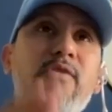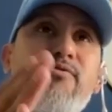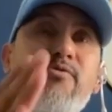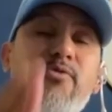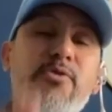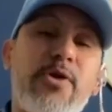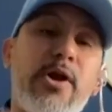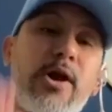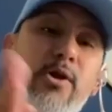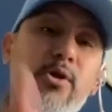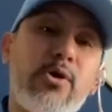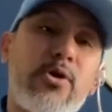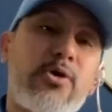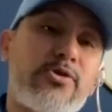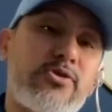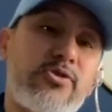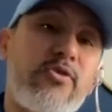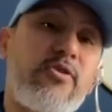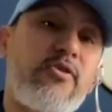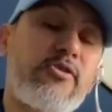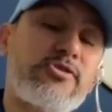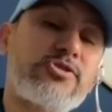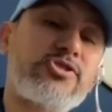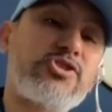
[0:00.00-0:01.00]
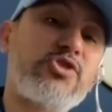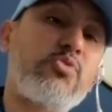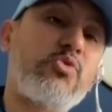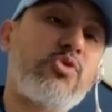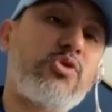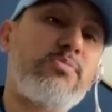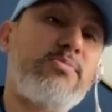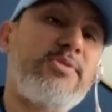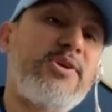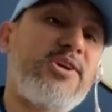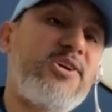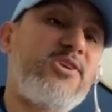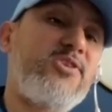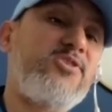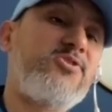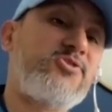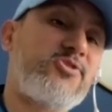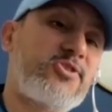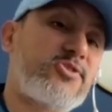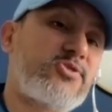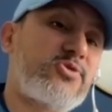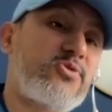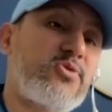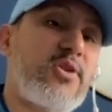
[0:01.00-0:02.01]
for a lot of girls, it will be
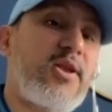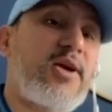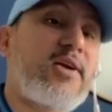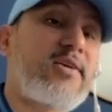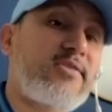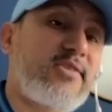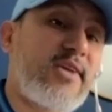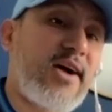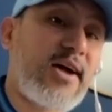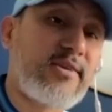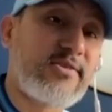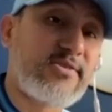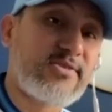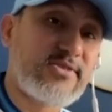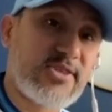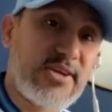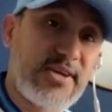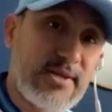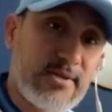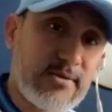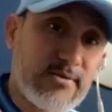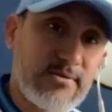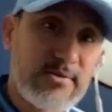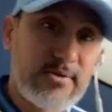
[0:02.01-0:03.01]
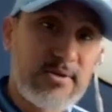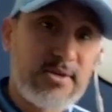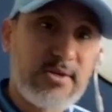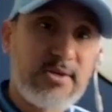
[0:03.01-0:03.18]
easier to learn that skill.